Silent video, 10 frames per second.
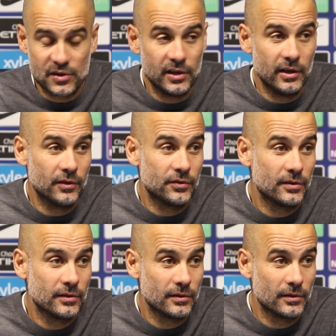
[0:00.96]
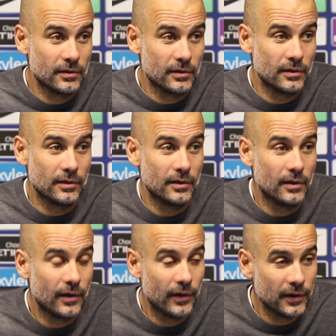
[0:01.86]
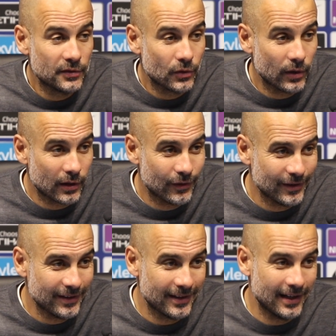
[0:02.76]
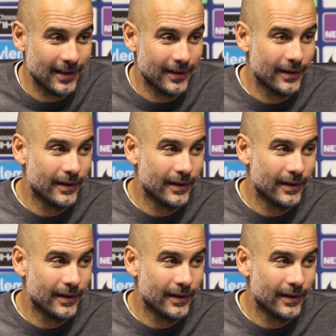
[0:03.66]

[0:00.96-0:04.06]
a genius. He scored a goal, huh?